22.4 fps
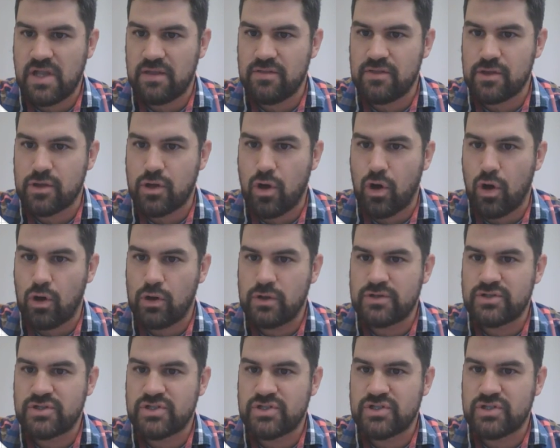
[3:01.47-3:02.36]
done the
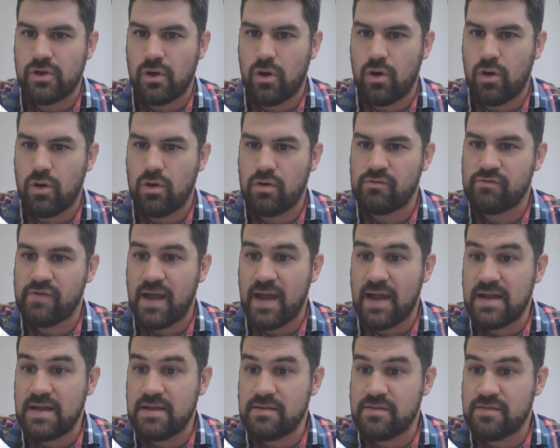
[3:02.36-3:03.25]
cos of
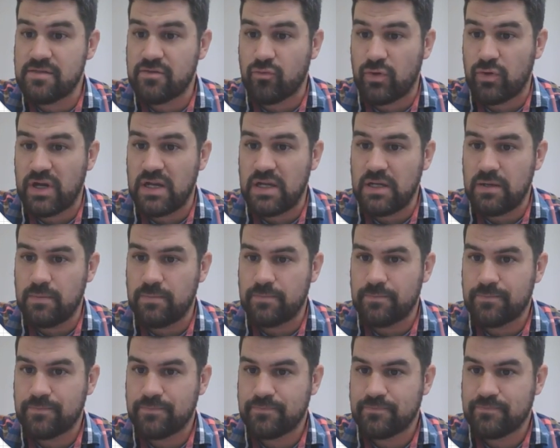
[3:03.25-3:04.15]
A3
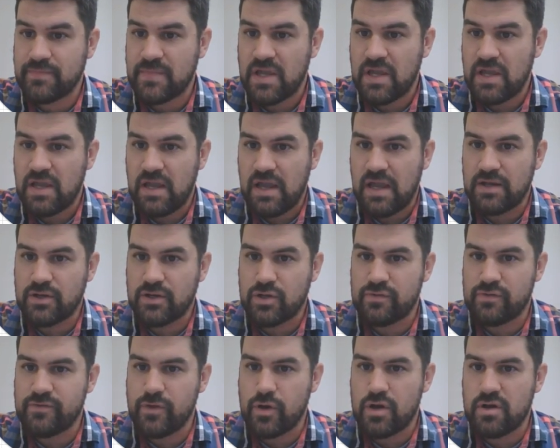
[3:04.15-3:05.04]
and
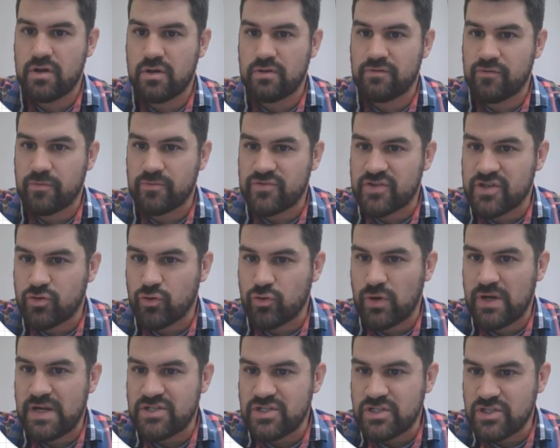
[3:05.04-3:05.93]
converted it from
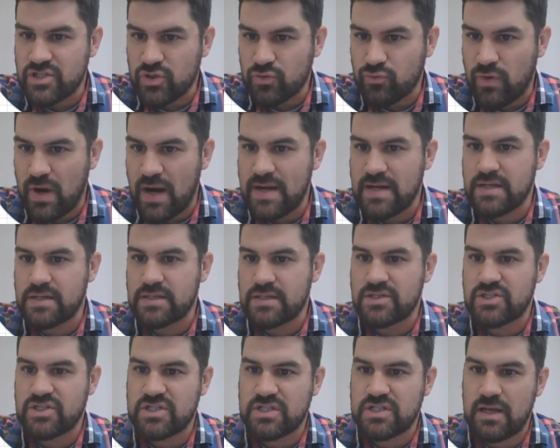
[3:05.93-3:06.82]
degrees into
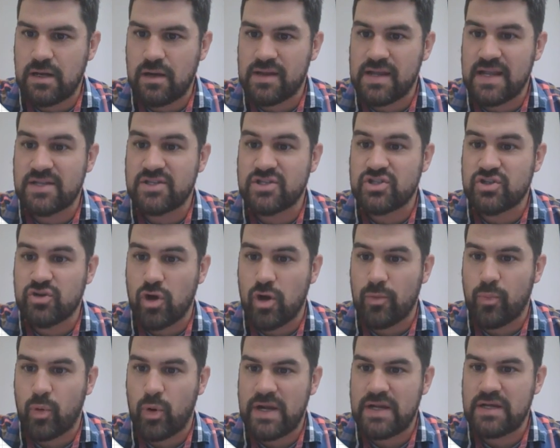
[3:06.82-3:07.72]
radians, and I get
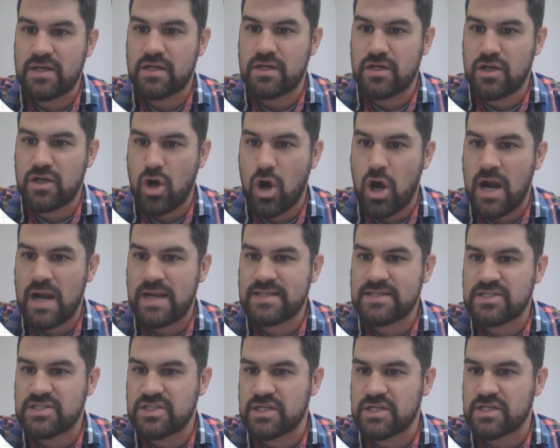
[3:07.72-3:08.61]

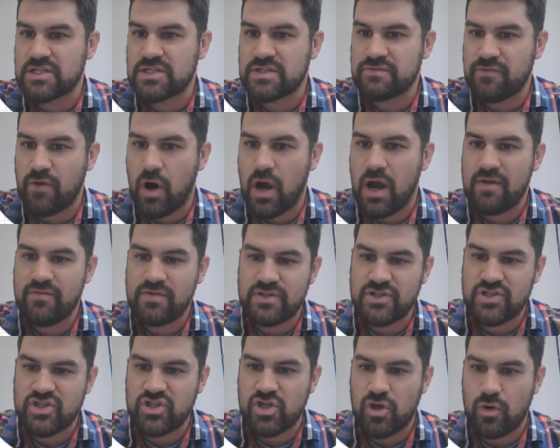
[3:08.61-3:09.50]

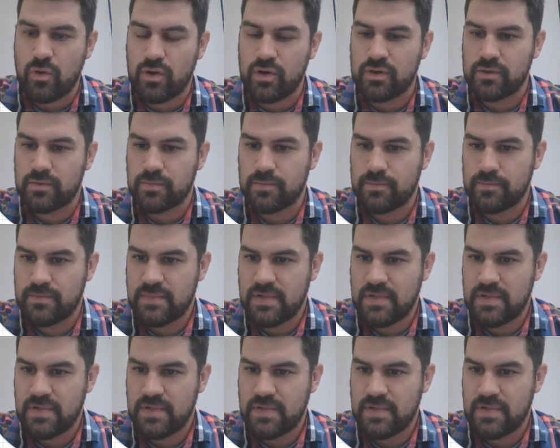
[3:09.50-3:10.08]
0.965 and so on.